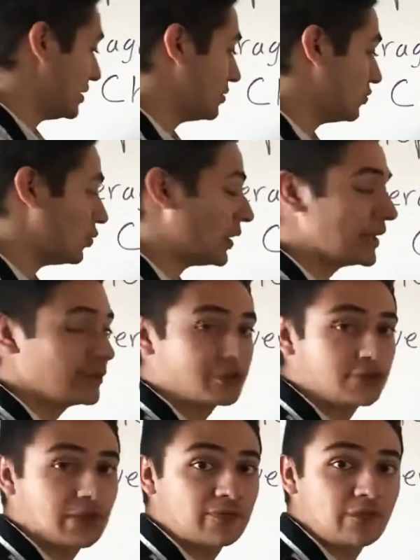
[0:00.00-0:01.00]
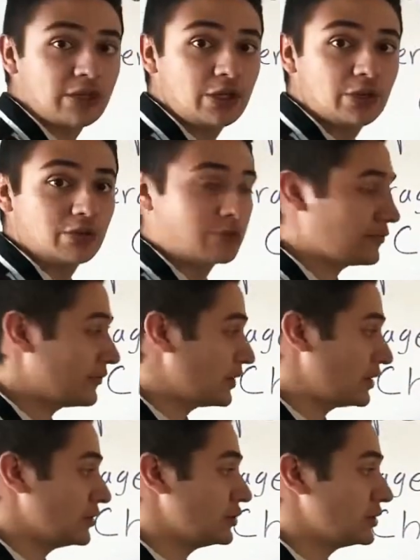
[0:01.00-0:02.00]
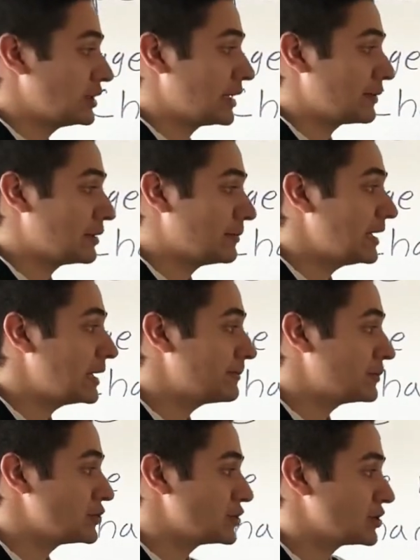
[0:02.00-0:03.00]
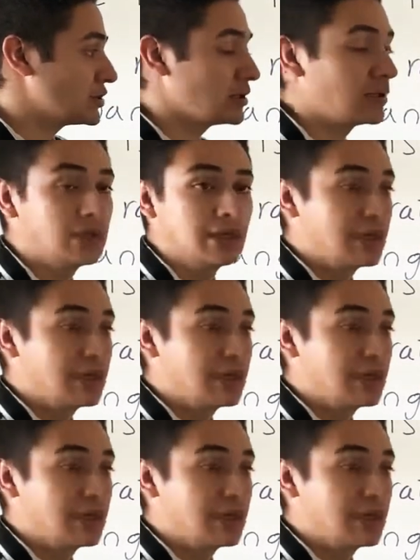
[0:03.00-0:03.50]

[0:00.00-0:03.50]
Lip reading: y-intercept video if you'd like me to make it, but just to